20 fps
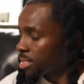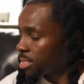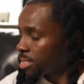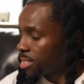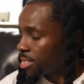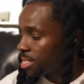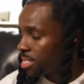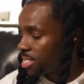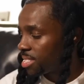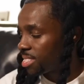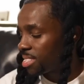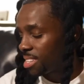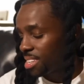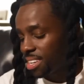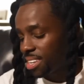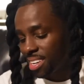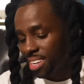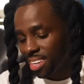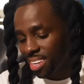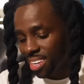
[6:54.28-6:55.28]
Chuckling.
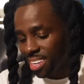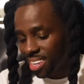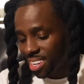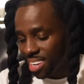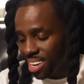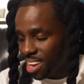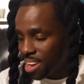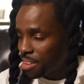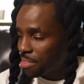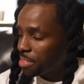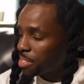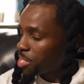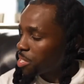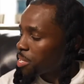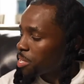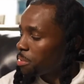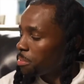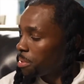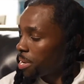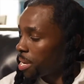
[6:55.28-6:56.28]
She. Nah,
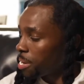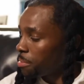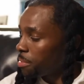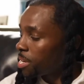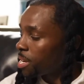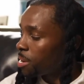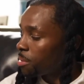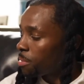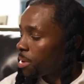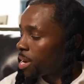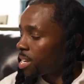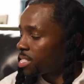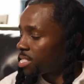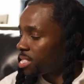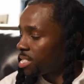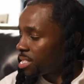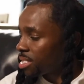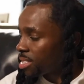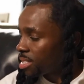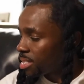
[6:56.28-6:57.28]
for sure, babe. We can
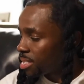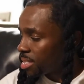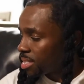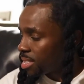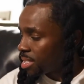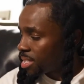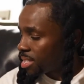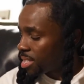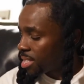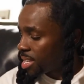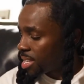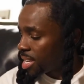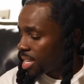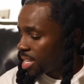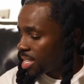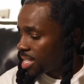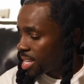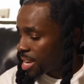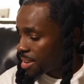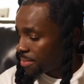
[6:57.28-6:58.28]
watch it.
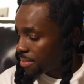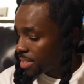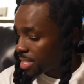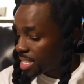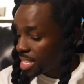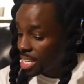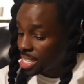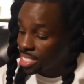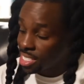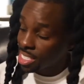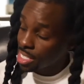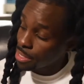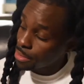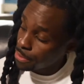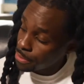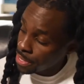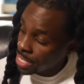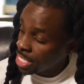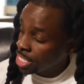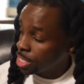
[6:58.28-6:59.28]
And definitely get
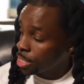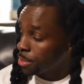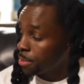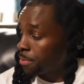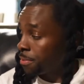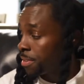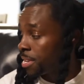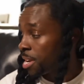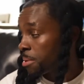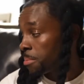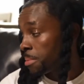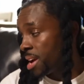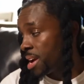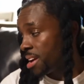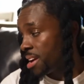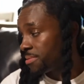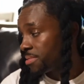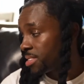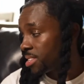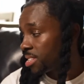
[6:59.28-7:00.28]
to the feature film
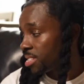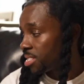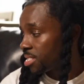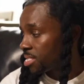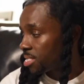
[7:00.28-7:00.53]
after.